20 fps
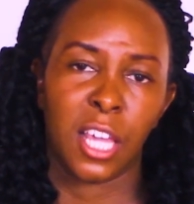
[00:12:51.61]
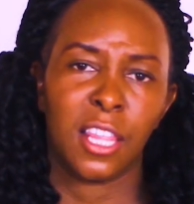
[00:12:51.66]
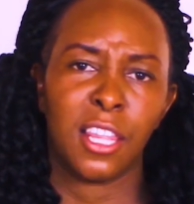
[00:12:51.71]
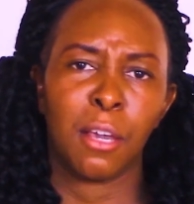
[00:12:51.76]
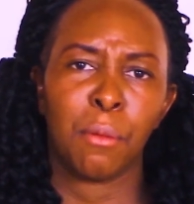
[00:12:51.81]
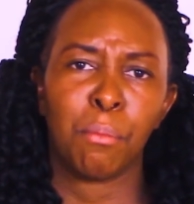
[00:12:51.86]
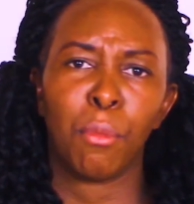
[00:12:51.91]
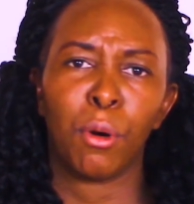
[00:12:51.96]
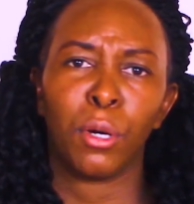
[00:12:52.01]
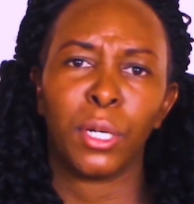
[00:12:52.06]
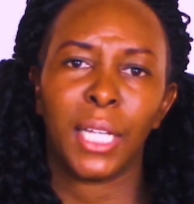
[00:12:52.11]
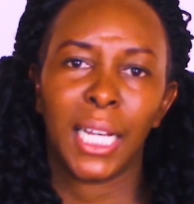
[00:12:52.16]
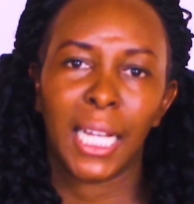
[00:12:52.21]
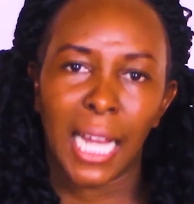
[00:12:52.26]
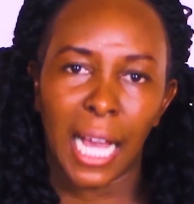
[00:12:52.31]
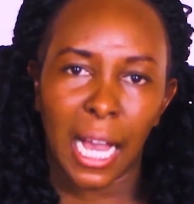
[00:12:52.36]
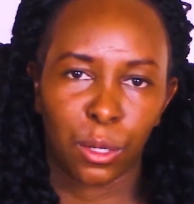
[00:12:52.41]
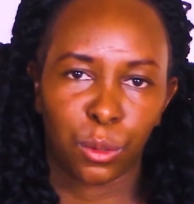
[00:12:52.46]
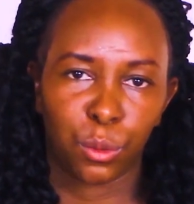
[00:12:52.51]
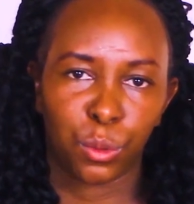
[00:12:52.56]
The body
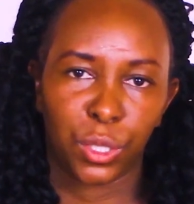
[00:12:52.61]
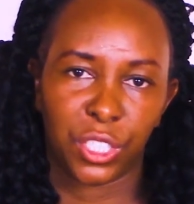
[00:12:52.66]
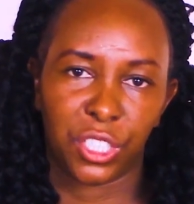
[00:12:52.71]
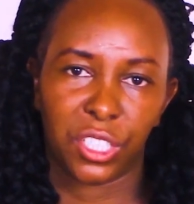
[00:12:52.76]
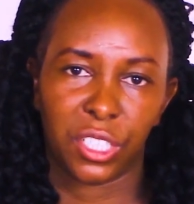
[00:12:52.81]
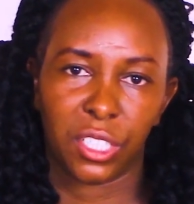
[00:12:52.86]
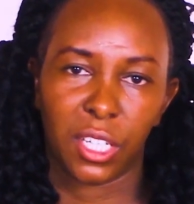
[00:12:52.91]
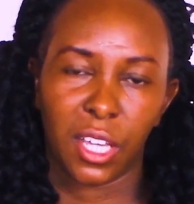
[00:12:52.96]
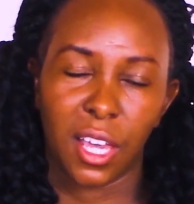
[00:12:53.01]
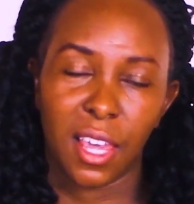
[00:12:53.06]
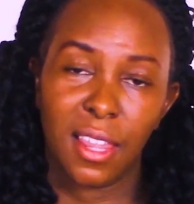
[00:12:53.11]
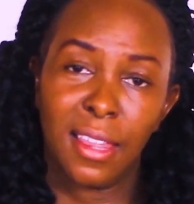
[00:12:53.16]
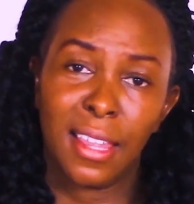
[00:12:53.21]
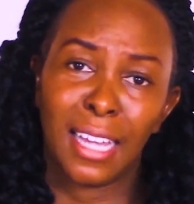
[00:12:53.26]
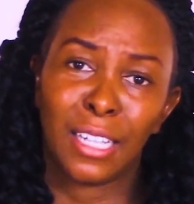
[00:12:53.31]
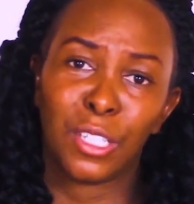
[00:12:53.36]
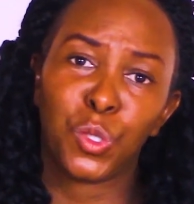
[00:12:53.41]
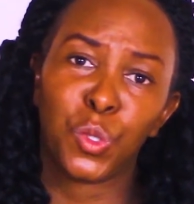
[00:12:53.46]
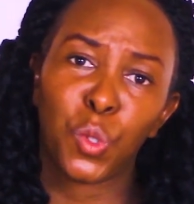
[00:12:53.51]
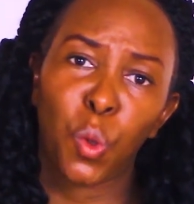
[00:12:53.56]
language,
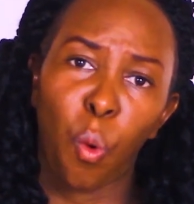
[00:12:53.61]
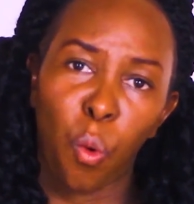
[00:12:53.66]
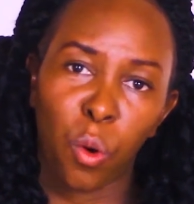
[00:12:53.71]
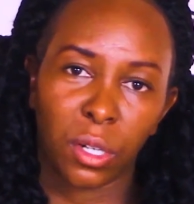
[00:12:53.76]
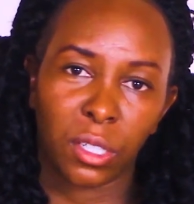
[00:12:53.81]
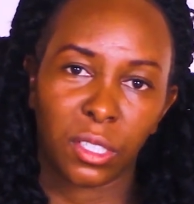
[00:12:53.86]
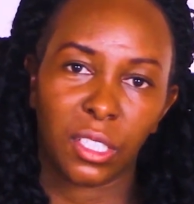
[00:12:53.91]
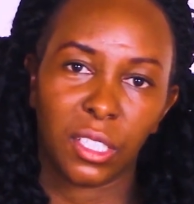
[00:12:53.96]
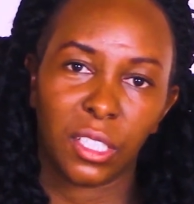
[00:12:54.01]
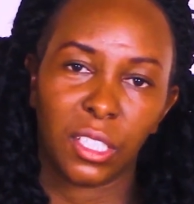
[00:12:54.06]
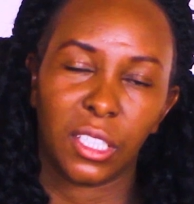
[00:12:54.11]
the tone.